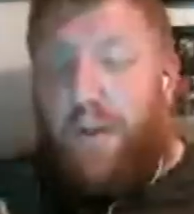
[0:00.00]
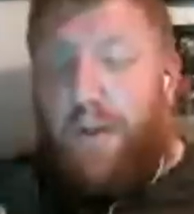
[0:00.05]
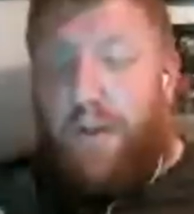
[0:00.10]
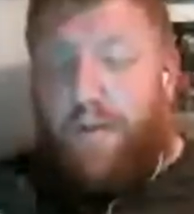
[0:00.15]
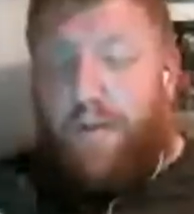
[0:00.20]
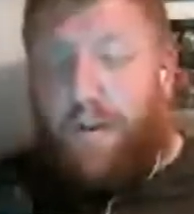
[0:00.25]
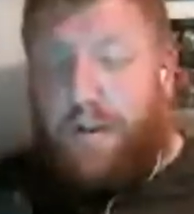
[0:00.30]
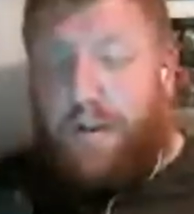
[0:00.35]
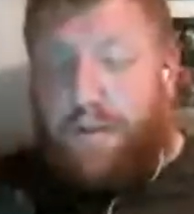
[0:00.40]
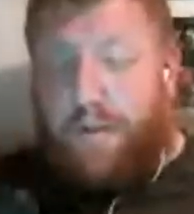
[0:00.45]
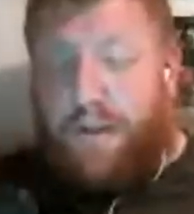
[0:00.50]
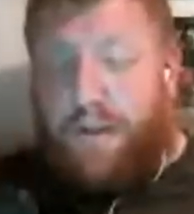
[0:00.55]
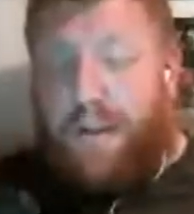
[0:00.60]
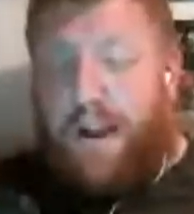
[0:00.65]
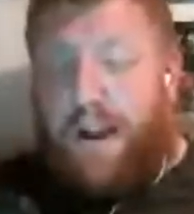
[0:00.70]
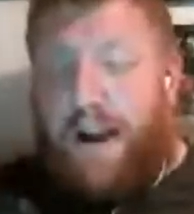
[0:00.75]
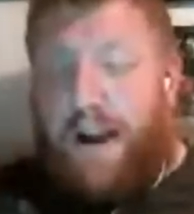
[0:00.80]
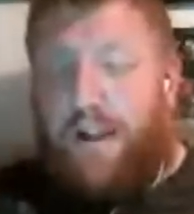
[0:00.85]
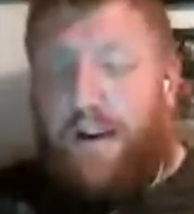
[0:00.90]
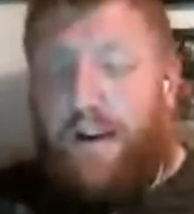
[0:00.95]
the first one
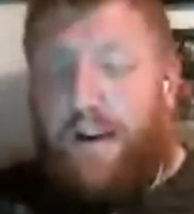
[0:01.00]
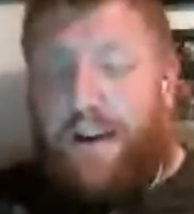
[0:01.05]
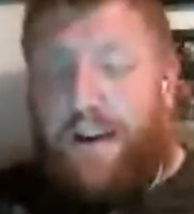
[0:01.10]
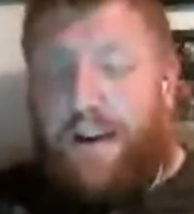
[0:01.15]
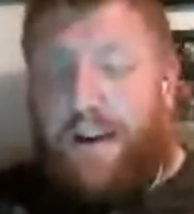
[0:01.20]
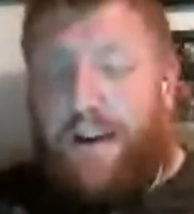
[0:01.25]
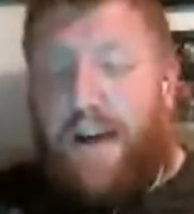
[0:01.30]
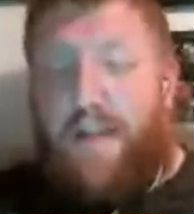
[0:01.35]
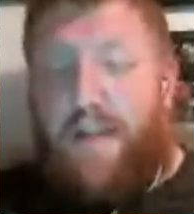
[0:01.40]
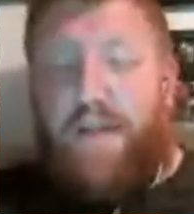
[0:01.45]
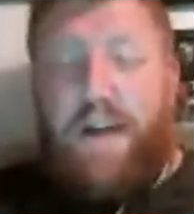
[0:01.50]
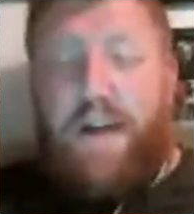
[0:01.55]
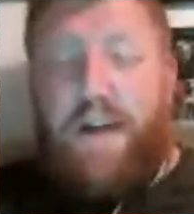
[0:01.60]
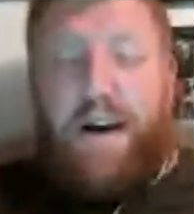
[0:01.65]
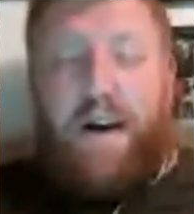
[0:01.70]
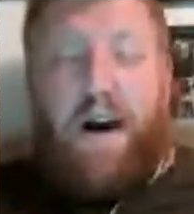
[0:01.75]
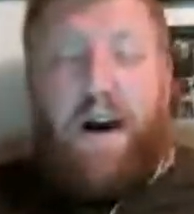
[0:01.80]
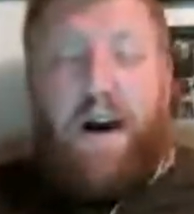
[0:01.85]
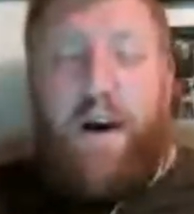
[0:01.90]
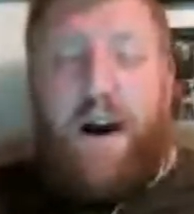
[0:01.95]
that I looked at that
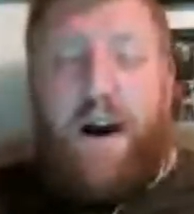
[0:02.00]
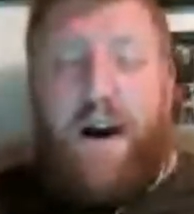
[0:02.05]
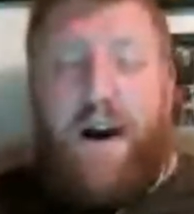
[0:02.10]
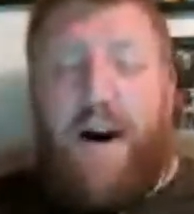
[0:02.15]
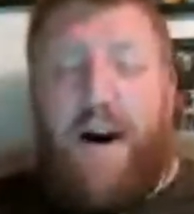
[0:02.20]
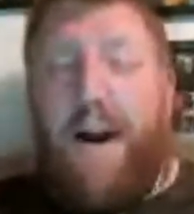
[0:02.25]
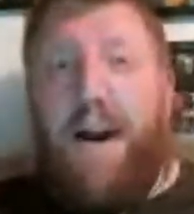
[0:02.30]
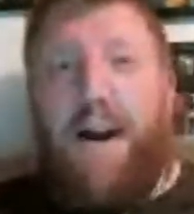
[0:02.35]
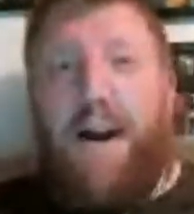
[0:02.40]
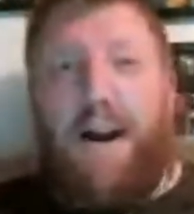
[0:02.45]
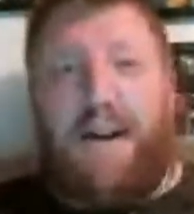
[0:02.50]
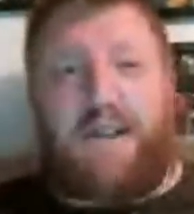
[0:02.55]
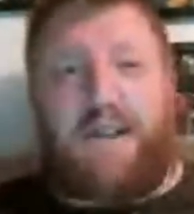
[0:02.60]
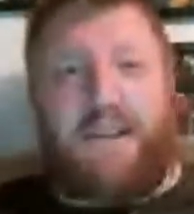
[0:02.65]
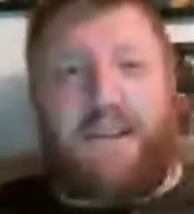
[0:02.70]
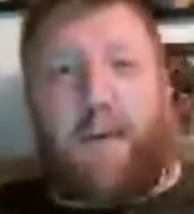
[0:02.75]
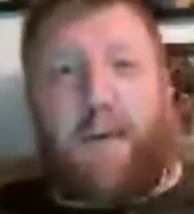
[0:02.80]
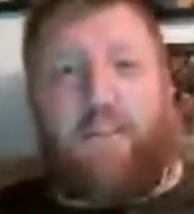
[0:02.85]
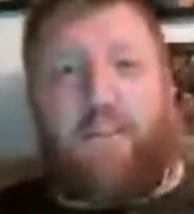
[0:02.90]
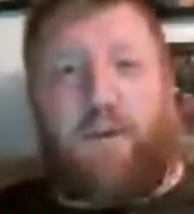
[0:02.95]
caught my eye, and I
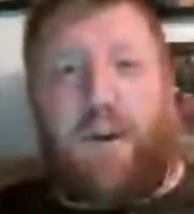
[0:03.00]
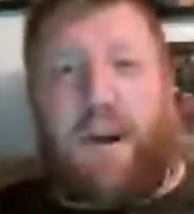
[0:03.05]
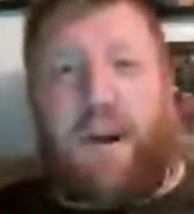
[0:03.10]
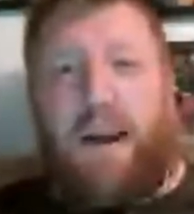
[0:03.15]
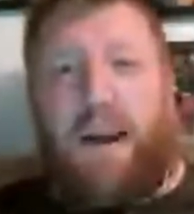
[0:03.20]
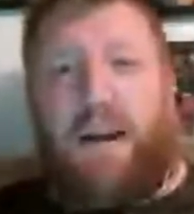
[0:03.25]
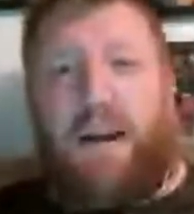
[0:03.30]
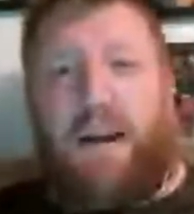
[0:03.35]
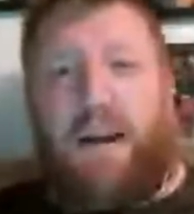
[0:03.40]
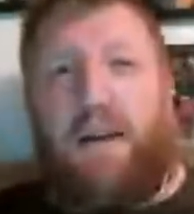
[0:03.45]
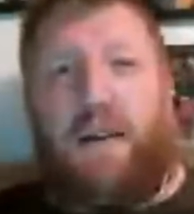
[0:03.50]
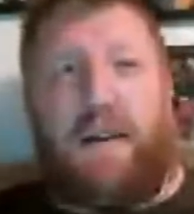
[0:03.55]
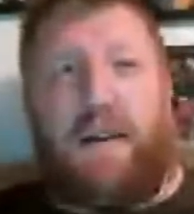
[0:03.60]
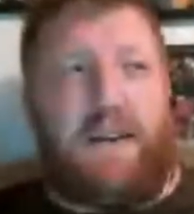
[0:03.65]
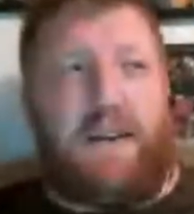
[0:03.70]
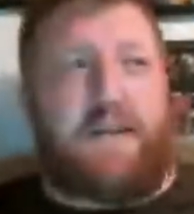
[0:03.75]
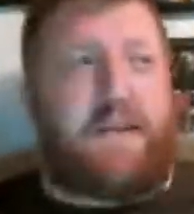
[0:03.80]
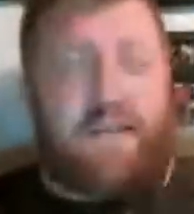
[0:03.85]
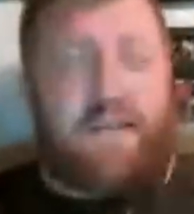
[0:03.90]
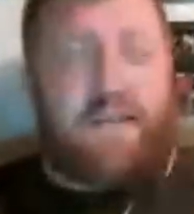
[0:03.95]
stopped reading
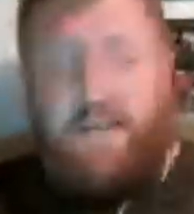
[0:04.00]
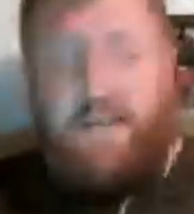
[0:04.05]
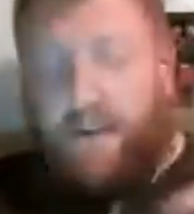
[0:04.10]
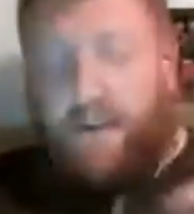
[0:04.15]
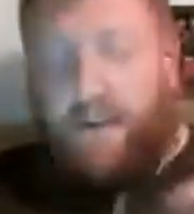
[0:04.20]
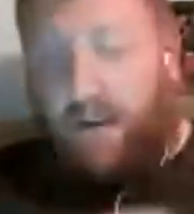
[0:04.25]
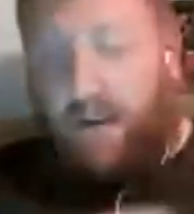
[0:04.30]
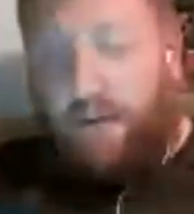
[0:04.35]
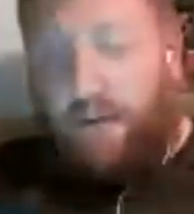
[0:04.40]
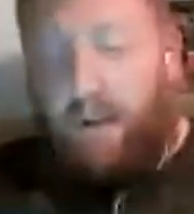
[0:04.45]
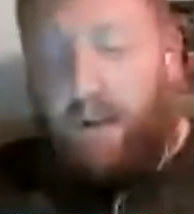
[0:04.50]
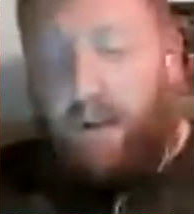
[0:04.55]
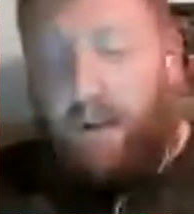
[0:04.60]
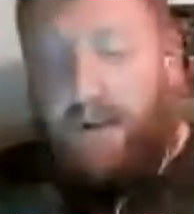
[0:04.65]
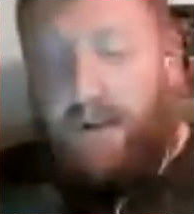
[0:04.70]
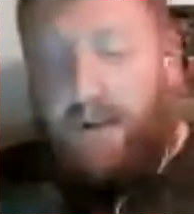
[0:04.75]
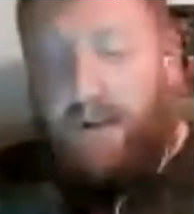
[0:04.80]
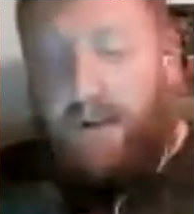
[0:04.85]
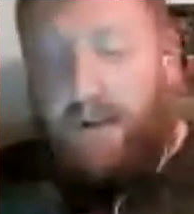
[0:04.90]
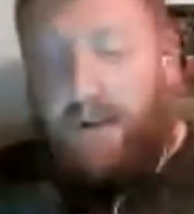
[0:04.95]
because
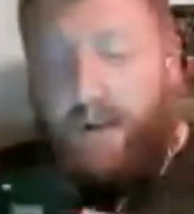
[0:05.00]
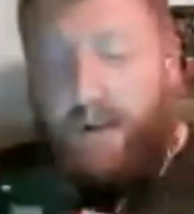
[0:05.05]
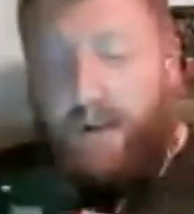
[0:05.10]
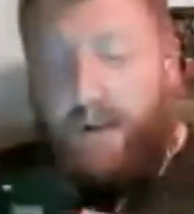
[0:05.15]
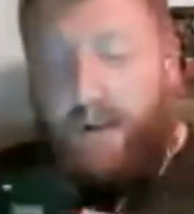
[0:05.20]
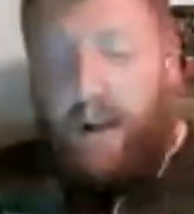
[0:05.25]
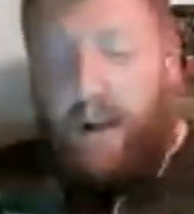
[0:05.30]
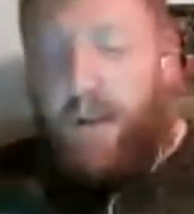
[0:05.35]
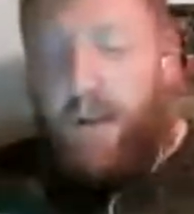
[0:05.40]
lots of words.